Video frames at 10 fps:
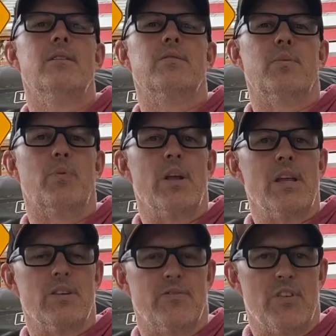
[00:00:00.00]
to bring
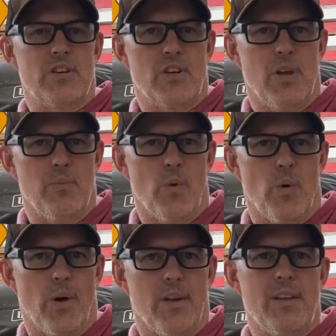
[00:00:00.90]
his fish on
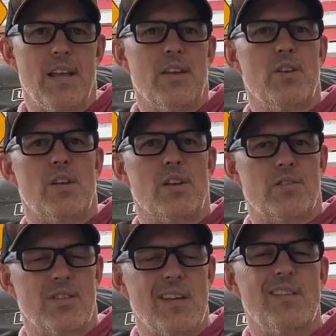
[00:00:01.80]
board, you could
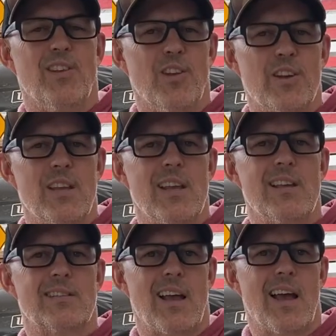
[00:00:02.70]
see the look in
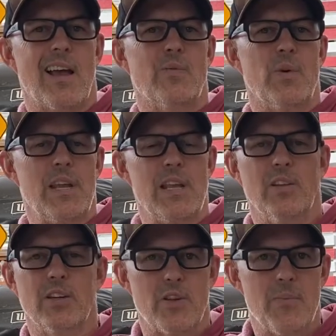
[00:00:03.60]
his eye when he
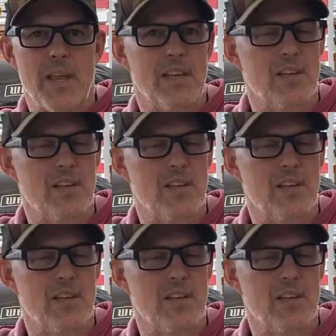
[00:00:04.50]
looked at me.